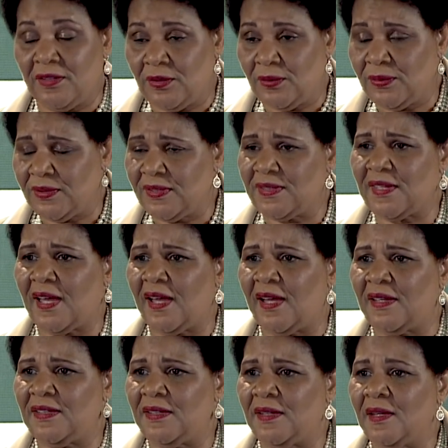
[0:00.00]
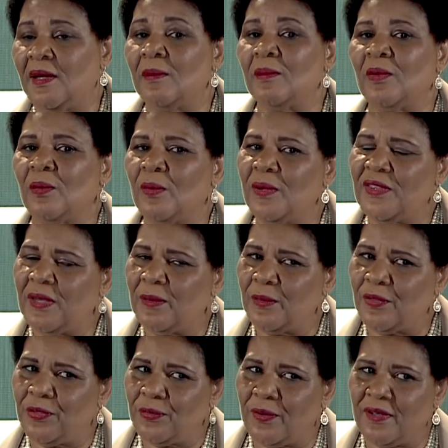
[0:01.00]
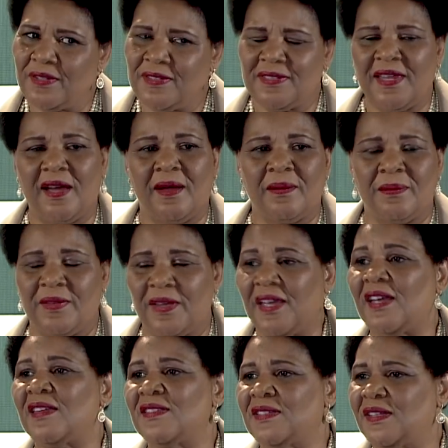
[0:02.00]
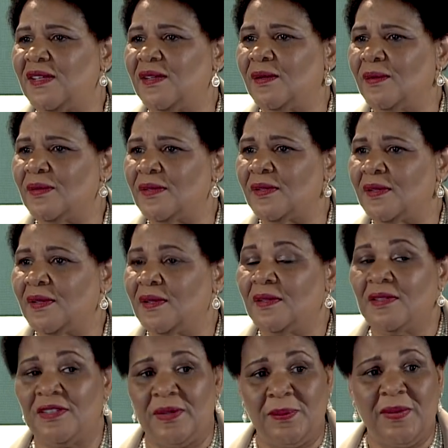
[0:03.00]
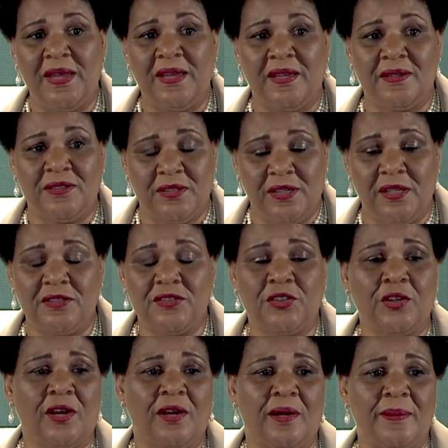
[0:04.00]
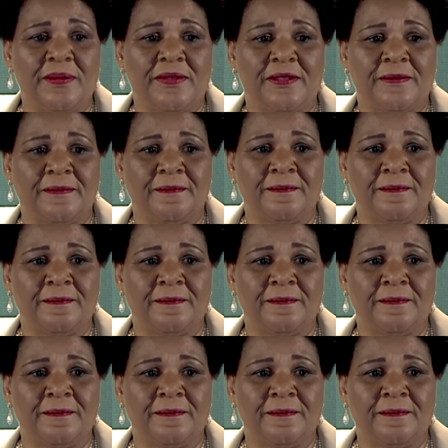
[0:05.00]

society. But when they were thrust out, they had skills to make it, to get jobs.